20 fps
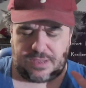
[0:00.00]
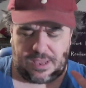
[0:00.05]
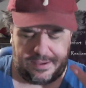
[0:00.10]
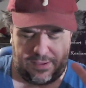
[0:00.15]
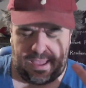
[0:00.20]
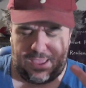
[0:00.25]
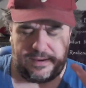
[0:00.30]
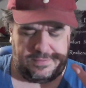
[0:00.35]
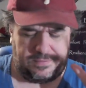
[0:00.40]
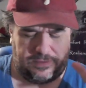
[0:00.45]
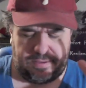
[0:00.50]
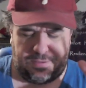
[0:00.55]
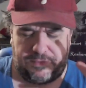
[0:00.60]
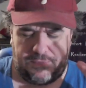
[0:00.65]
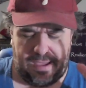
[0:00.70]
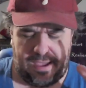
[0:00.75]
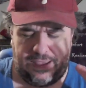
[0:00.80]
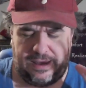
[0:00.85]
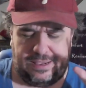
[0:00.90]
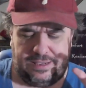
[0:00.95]
I was
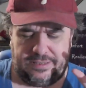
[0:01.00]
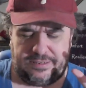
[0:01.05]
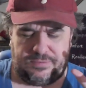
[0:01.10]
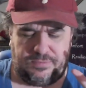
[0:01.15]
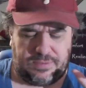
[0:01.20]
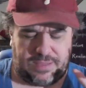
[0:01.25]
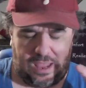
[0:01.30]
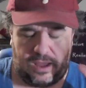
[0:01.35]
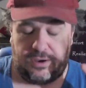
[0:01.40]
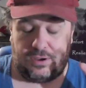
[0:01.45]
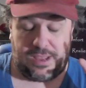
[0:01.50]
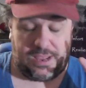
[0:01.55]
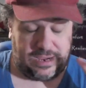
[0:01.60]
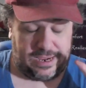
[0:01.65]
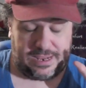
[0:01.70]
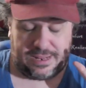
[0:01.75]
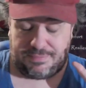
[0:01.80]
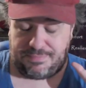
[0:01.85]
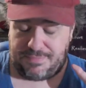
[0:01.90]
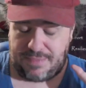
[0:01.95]
amazed with
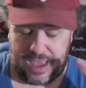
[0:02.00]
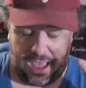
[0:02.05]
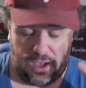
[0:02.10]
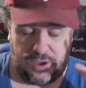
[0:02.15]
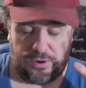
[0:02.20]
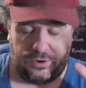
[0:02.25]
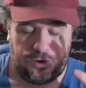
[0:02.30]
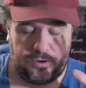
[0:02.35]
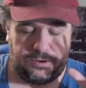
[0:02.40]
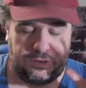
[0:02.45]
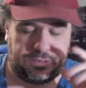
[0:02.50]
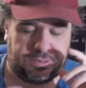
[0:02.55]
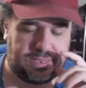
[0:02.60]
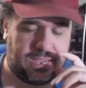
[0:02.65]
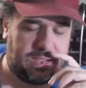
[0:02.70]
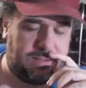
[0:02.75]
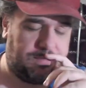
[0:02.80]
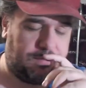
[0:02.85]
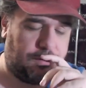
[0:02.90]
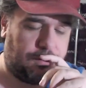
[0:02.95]
how good this
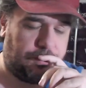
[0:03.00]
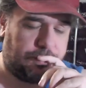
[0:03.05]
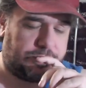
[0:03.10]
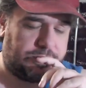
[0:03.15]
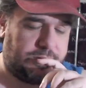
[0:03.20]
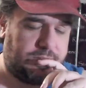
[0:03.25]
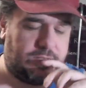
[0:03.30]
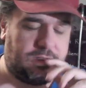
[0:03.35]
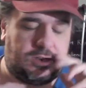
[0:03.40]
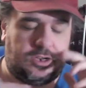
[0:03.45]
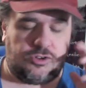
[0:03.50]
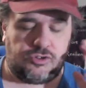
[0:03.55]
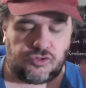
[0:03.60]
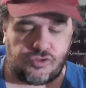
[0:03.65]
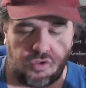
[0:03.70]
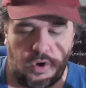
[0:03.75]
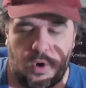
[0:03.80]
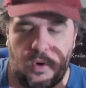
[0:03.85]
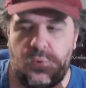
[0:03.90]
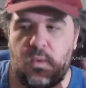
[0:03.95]
game looked.
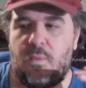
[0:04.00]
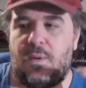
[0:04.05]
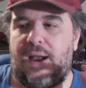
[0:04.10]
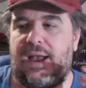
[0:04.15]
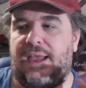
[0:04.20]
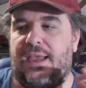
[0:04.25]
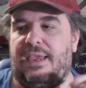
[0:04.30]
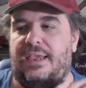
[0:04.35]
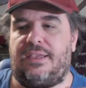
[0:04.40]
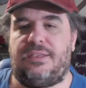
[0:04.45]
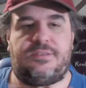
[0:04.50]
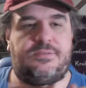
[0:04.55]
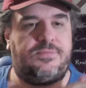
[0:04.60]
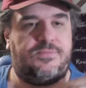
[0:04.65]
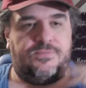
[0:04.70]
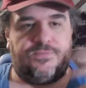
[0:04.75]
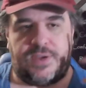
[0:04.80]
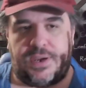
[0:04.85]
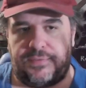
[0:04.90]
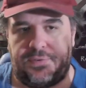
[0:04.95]
Control wise,
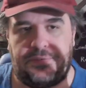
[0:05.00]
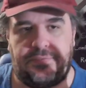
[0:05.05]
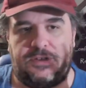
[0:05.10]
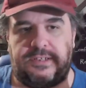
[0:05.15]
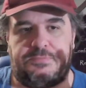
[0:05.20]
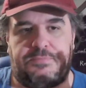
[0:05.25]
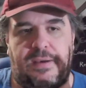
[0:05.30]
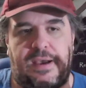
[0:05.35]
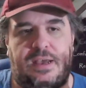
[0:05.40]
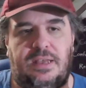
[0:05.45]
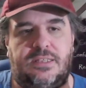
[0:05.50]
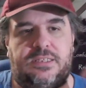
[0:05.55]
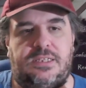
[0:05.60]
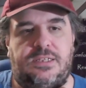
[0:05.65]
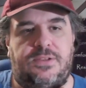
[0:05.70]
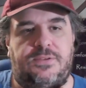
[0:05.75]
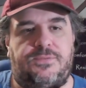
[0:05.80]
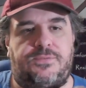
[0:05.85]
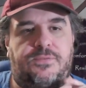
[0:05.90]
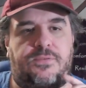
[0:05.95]
very
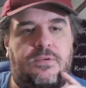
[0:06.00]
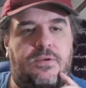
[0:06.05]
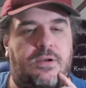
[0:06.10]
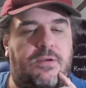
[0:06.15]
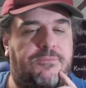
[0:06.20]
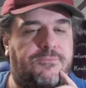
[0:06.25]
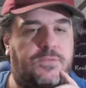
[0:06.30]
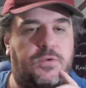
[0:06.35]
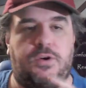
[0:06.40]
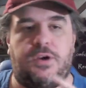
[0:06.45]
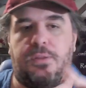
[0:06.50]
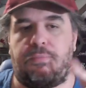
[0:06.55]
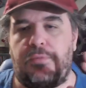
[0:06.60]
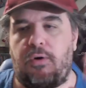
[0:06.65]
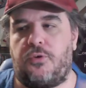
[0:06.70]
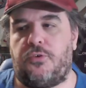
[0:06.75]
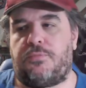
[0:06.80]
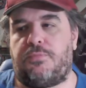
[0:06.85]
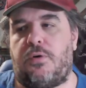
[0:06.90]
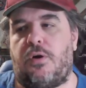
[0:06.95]
responsive for the
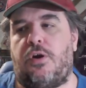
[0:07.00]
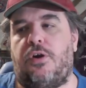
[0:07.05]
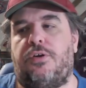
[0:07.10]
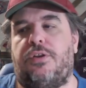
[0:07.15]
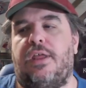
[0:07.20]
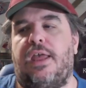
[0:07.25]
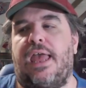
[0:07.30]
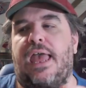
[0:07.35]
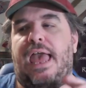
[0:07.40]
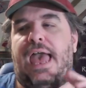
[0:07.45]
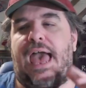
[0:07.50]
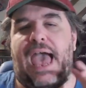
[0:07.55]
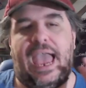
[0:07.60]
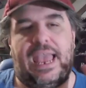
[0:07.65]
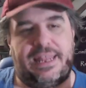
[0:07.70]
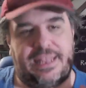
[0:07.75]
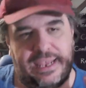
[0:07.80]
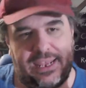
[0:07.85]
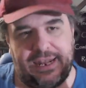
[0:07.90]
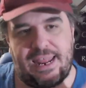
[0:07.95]
most part.
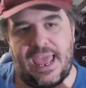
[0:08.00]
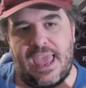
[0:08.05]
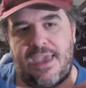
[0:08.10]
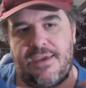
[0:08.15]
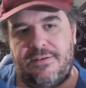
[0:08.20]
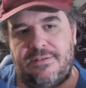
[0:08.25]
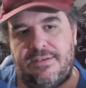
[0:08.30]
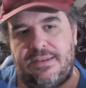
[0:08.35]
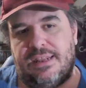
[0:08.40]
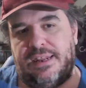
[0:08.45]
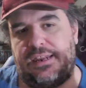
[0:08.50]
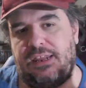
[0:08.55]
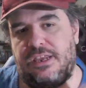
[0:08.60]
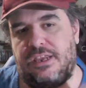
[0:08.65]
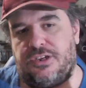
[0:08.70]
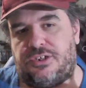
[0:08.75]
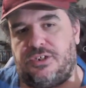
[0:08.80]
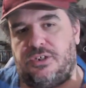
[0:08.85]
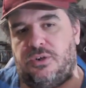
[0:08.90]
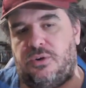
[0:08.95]
I did have an
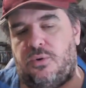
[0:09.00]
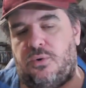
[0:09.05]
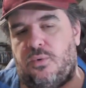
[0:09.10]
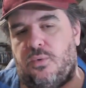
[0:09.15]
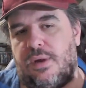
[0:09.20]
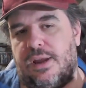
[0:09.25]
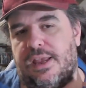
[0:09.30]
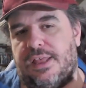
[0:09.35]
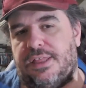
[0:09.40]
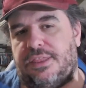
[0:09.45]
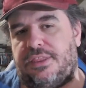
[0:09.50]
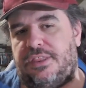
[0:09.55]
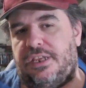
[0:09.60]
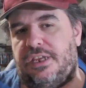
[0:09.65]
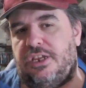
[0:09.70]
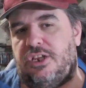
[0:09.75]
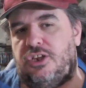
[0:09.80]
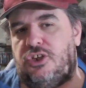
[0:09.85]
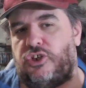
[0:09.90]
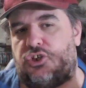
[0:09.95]
issue with
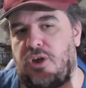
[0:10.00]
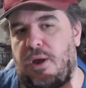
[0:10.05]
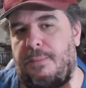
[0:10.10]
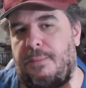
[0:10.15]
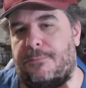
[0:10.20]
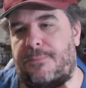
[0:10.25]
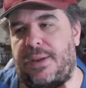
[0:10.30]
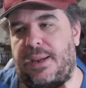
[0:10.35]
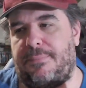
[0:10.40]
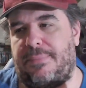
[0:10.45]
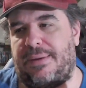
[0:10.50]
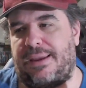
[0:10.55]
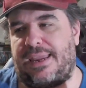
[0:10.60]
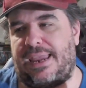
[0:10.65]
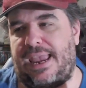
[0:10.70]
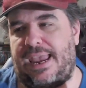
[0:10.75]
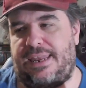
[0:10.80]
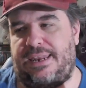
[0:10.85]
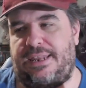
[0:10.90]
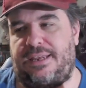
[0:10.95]
the jumping
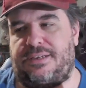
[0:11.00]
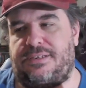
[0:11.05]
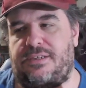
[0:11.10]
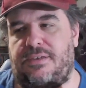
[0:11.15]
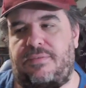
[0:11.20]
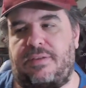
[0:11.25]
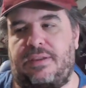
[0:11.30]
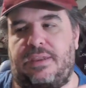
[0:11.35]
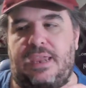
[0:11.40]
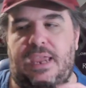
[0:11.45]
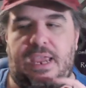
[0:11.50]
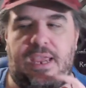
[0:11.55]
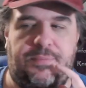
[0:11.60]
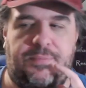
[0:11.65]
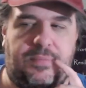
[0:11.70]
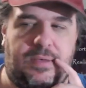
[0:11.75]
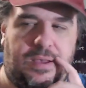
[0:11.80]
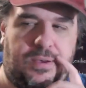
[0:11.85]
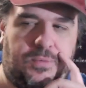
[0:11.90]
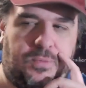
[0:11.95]
mechanics of the
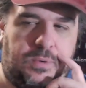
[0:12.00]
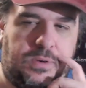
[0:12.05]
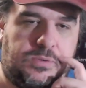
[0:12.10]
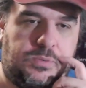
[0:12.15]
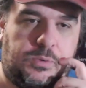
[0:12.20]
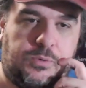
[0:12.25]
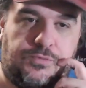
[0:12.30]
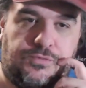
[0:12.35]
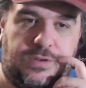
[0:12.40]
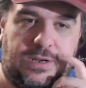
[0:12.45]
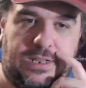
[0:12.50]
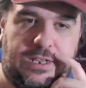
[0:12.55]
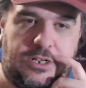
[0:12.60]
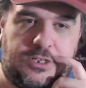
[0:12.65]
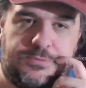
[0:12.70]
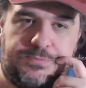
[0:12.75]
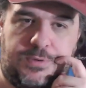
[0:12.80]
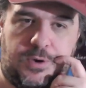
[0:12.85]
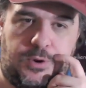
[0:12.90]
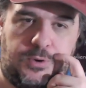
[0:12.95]
game, which were really
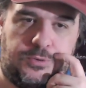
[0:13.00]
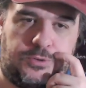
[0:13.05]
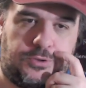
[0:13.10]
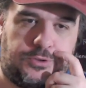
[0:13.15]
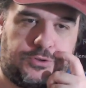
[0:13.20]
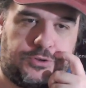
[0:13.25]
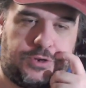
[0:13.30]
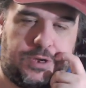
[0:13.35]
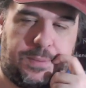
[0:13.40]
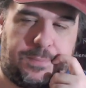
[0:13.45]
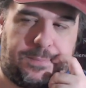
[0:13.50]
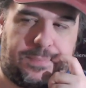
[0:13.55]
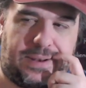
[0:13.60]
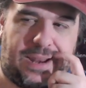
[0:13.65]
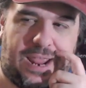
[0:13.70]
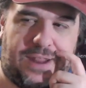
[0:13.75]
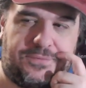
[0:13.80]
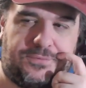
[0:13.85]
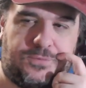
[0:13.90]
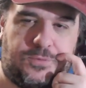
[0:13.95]
exposed on certain
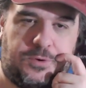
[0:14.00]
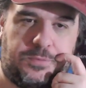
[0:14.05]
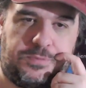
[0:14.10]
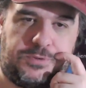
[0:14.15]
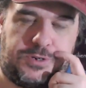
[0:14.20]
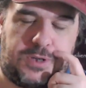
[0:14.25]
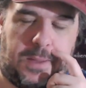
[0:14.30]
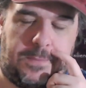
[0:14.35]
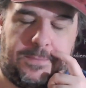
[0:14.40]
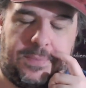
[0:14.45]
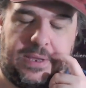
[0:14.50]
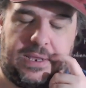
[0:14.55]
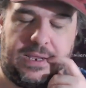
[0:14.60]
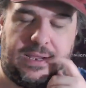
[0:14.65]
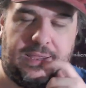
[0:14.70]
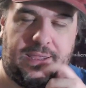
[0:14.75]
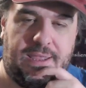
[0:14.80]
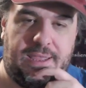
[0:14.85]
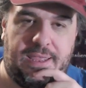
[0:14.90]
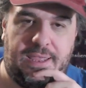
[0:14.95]
platform
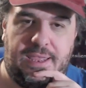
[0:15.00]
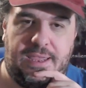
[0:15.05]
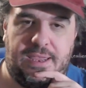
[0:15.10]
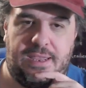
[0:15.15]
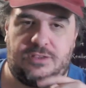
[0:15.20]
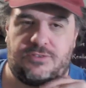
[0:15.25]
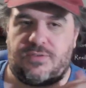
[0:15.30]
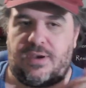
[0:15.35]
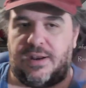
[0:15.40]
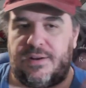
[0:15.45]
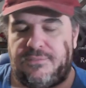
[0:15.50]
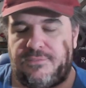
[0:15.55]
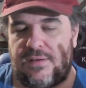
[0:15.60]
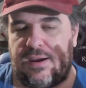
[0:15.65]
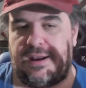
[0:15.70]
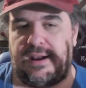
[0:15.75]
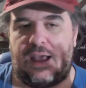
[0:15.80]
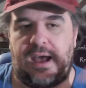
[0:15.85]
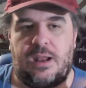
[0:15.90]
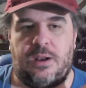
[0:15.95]
jumping, trying to
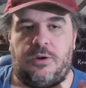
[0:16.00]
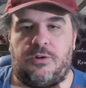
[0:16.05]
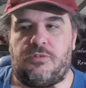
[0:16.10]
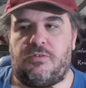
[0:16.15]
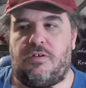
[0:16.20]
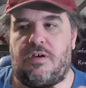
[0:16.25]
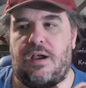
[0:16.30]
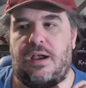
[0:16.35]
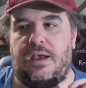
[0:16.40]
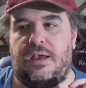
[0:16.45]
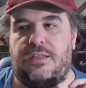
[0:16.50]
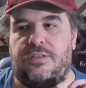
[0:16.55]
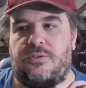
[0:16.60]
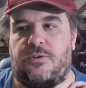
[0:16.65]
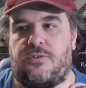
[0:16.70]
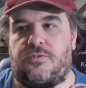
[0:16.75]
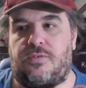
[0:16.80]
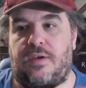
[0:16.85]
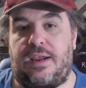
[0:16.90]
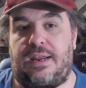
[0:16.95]
find holocrons
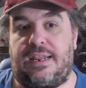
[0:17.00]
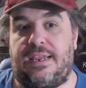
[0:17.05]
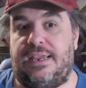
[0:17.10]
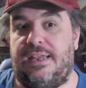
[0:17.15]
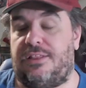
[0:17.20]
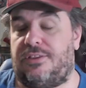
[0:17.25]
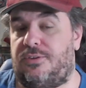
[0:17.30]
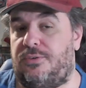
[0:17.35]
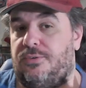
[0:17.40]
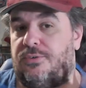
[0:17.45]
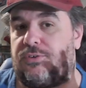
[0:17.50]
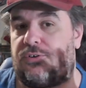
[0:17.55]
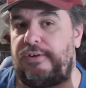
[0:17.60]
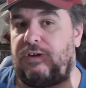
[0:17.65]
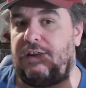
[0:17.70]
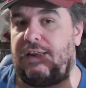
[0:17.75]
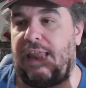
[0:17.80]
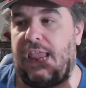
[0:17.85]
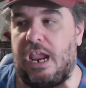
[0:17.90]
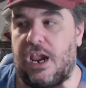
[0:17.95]
or trying to get to
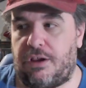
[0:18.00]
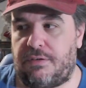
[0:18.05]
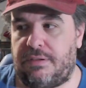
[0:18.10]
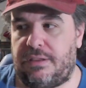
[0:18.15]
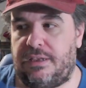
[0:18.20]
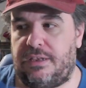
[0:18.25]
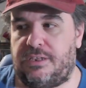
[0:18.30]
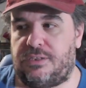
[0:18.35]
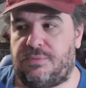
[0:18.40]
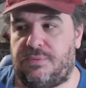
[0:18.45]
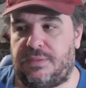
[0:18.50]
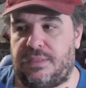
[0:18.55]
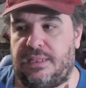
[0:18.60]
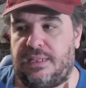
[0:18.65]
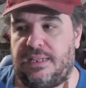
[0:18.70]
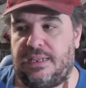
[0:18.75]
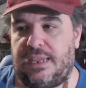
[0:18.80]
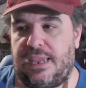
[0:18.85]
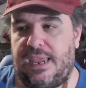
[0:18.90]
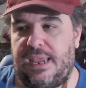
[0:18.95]
certain areas within
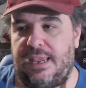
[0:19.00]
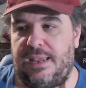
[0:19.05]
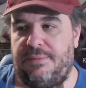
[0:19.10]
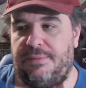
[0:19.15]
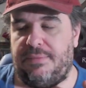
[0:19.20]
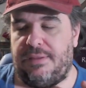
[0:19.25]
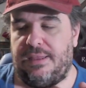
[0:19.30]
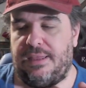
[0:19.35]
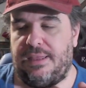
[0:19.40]
the game.